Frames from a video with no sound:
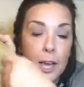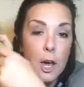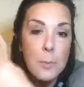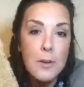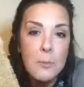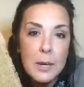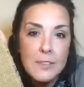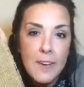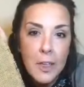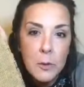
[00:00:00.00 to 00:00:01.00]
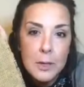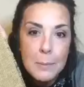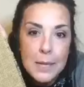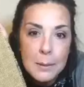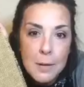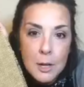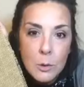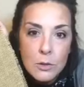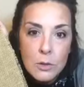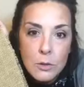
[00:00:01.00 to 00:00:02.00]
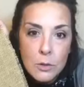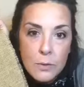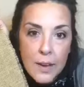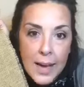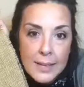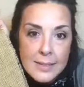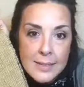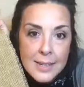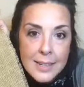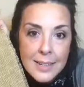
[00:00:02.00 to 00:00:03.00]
I hope everybody's following me and I'm not going too fast.